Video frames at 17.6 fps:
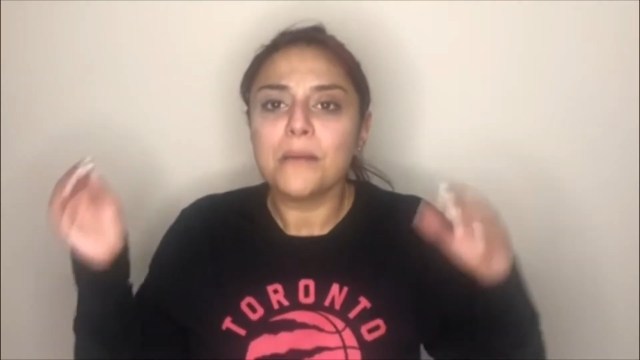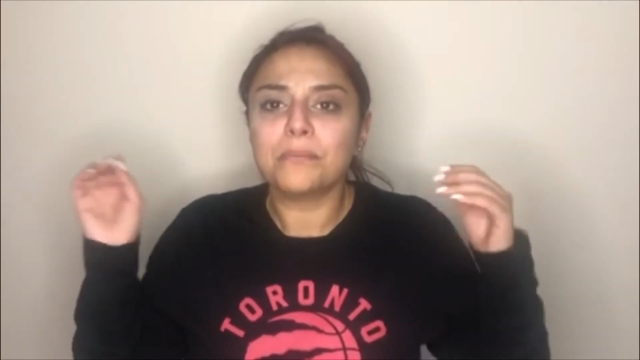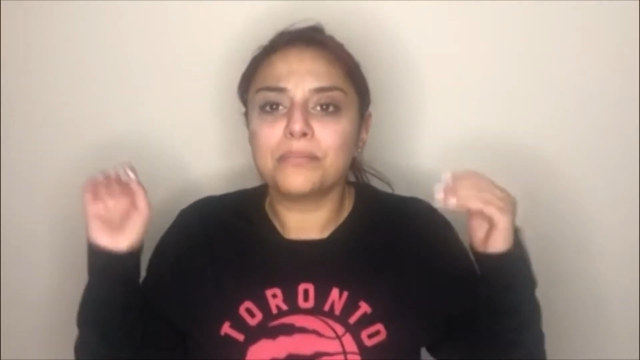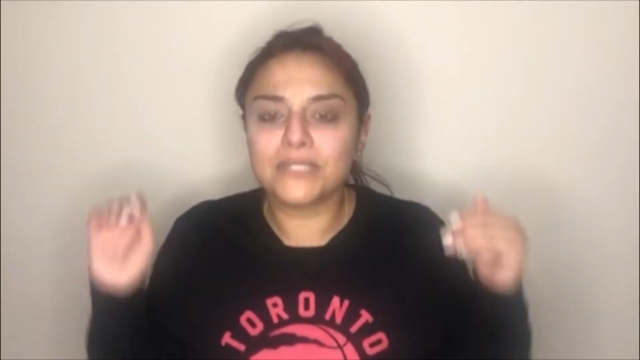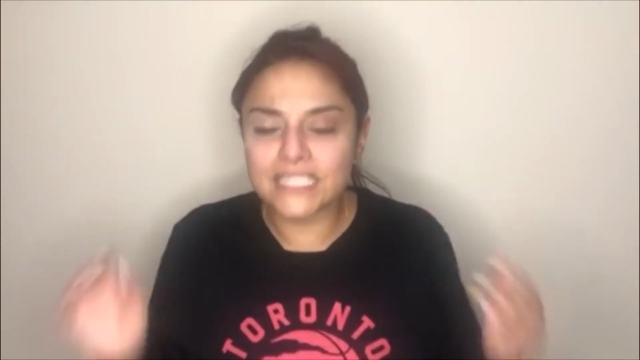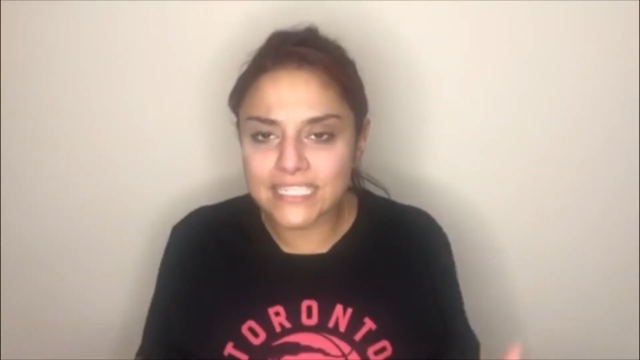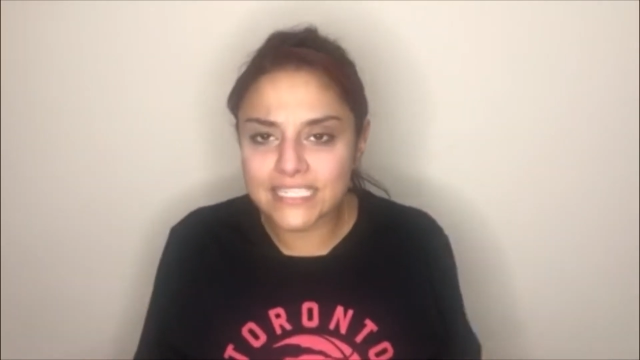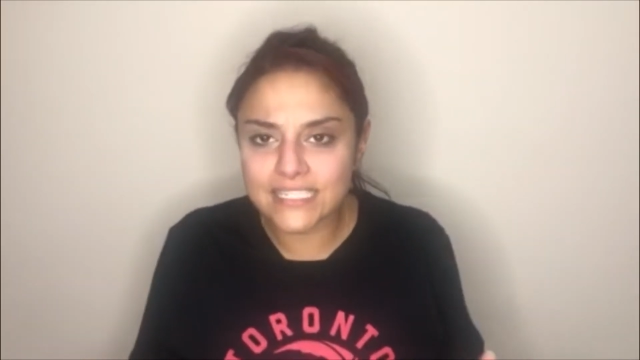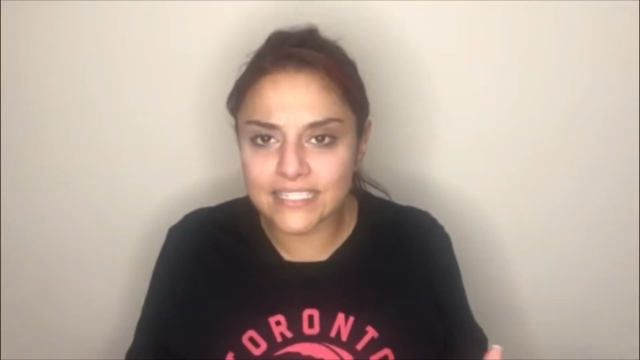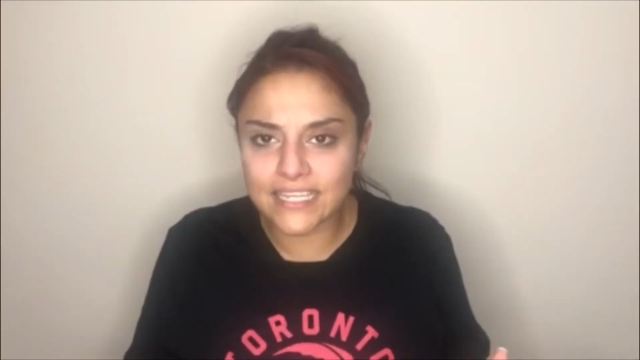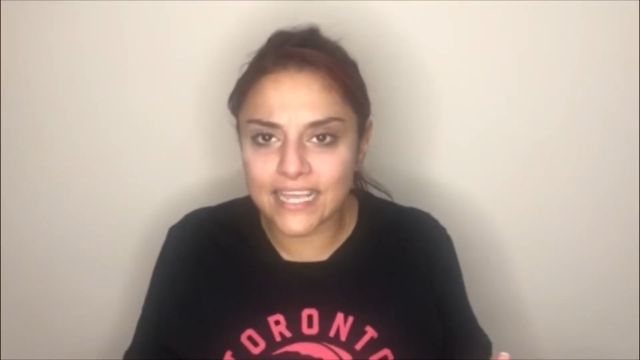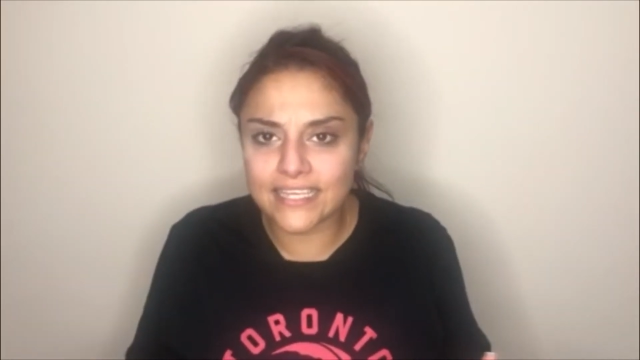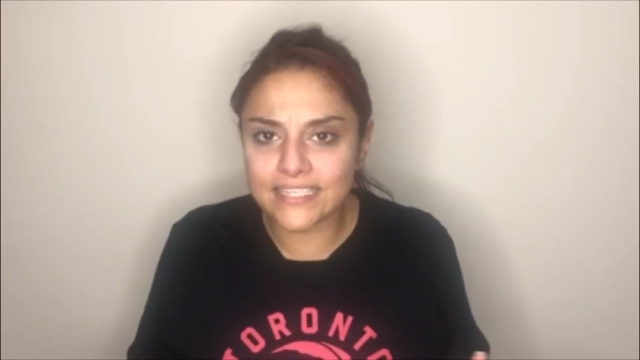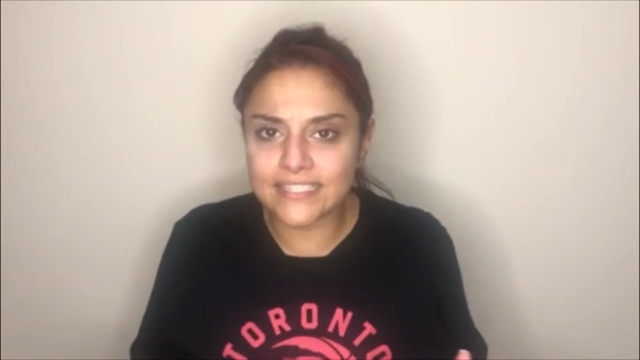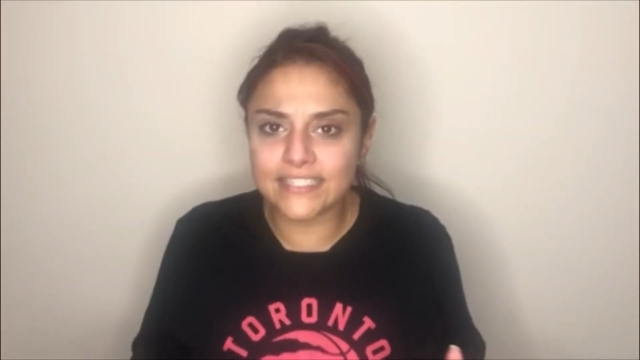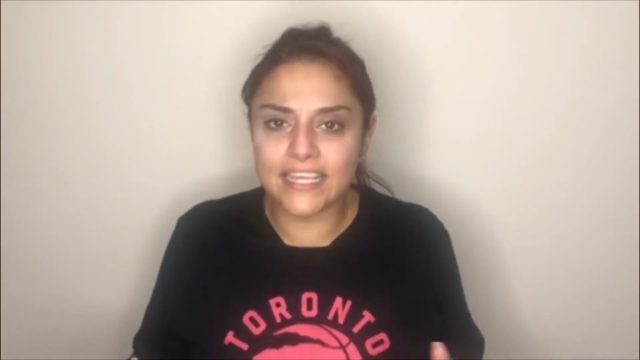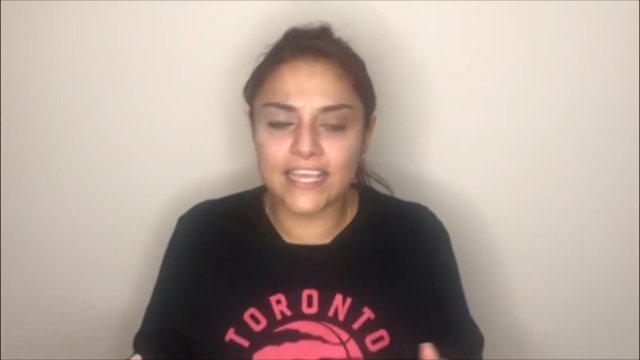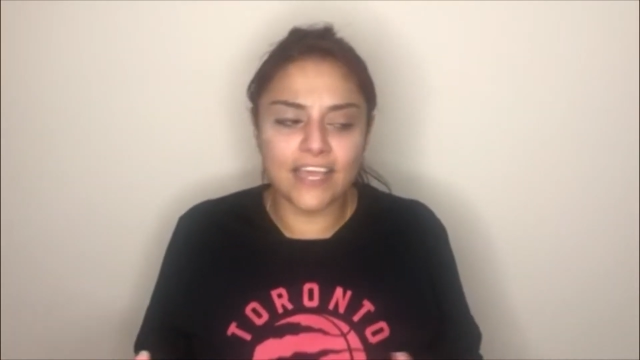Please stay
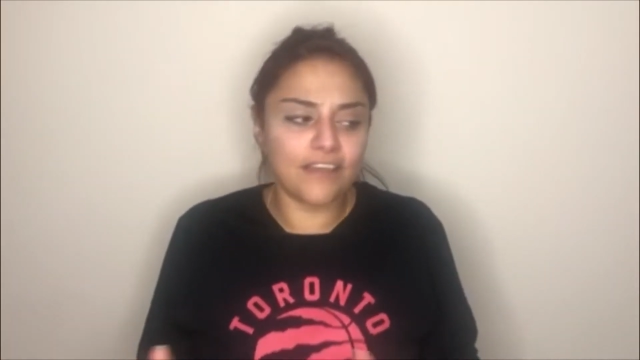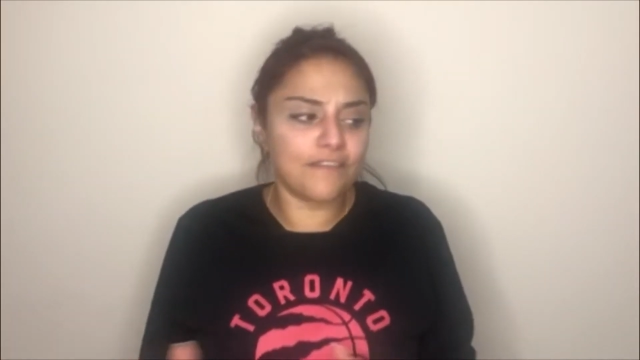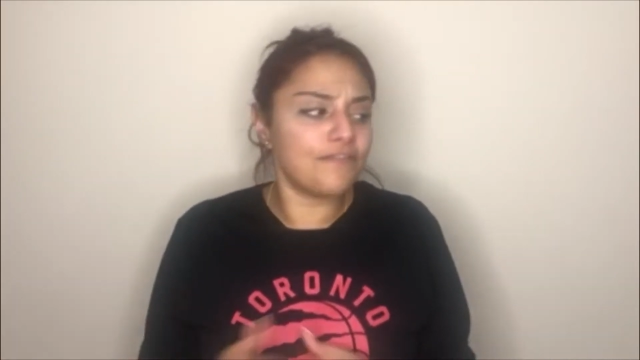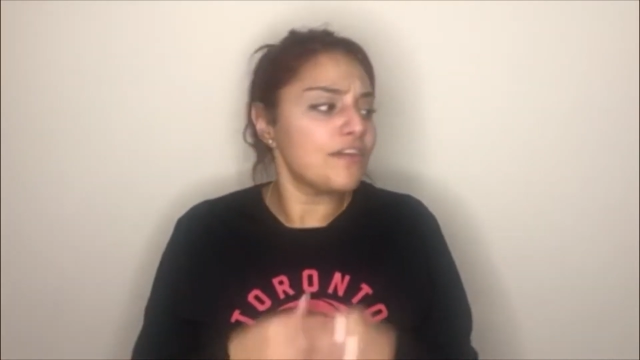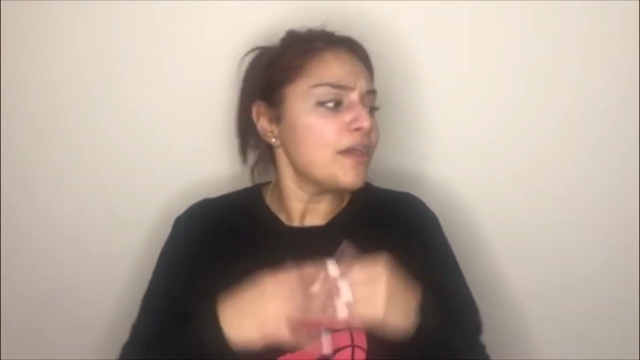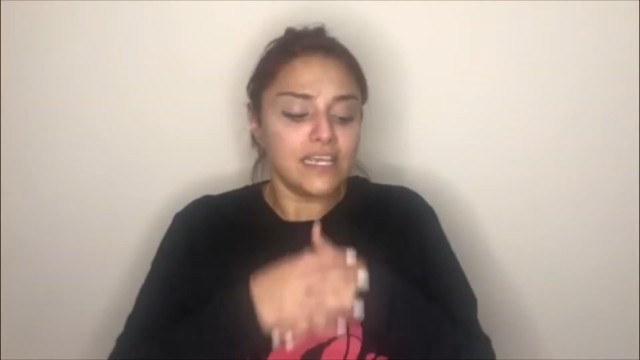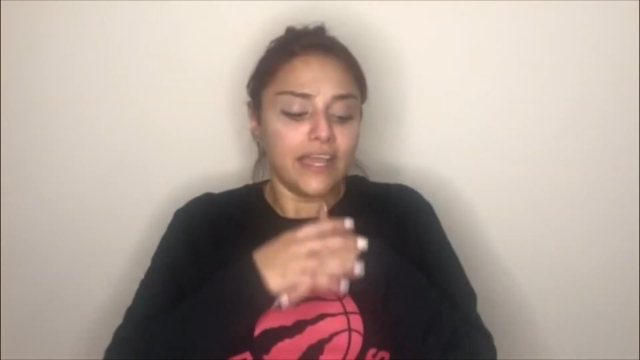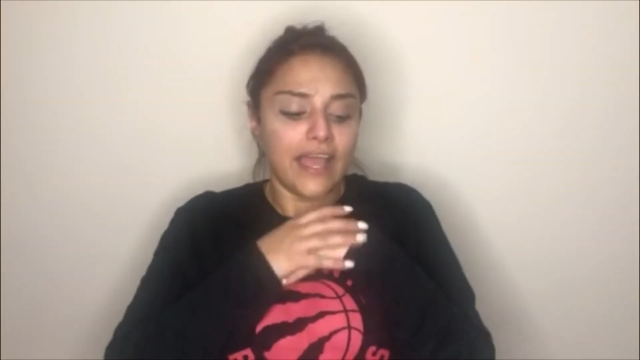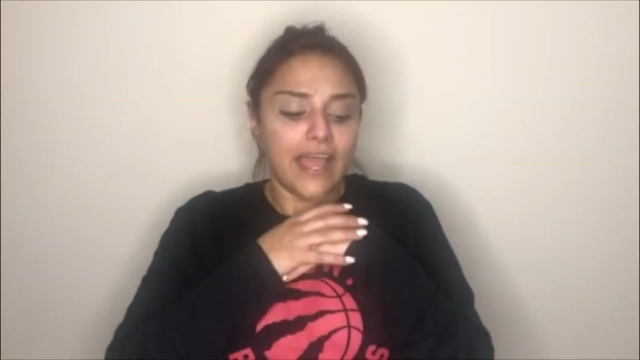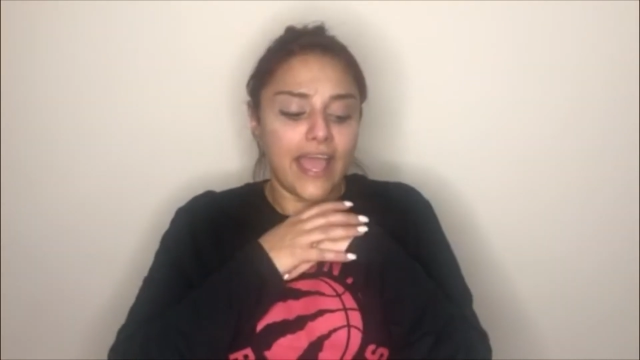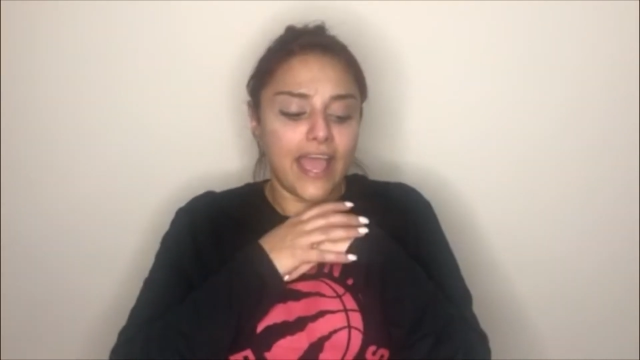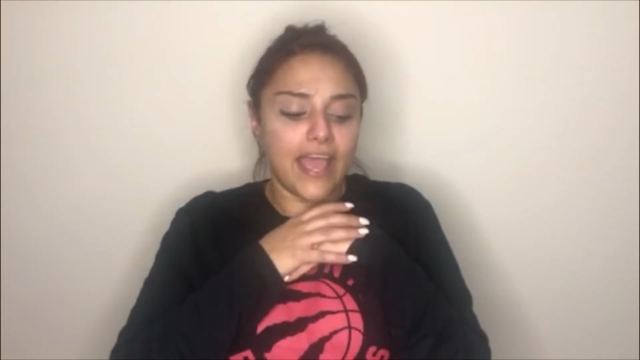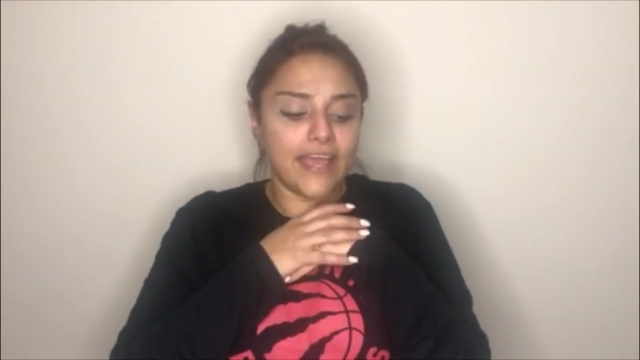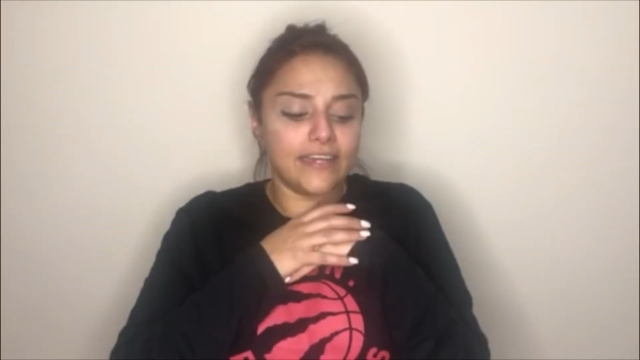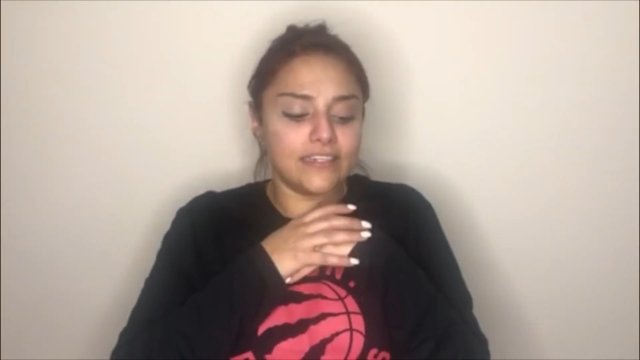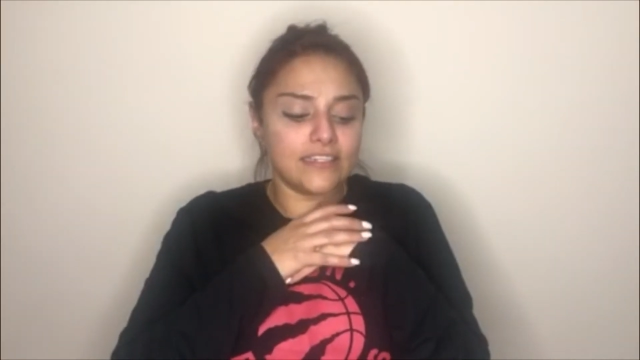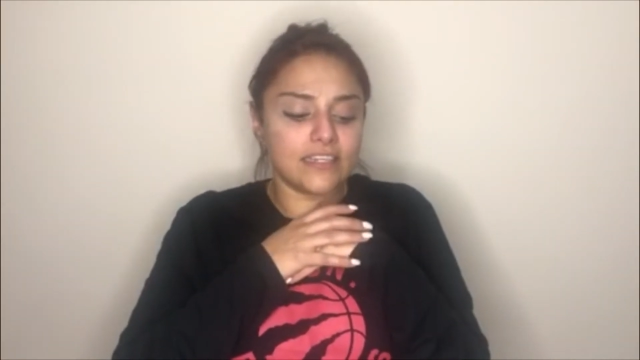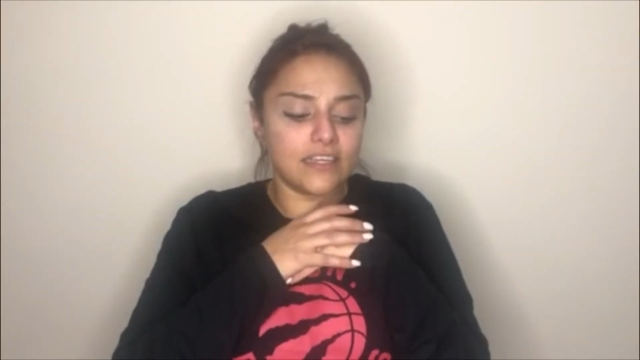safe
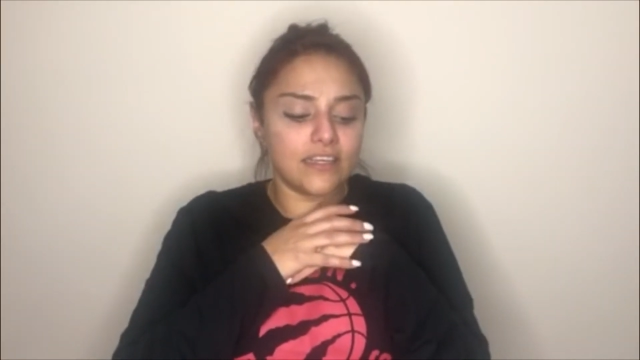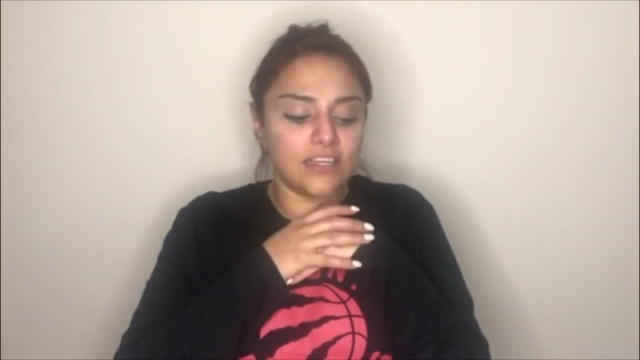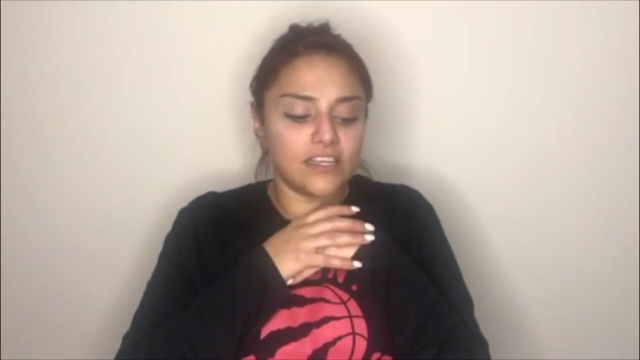and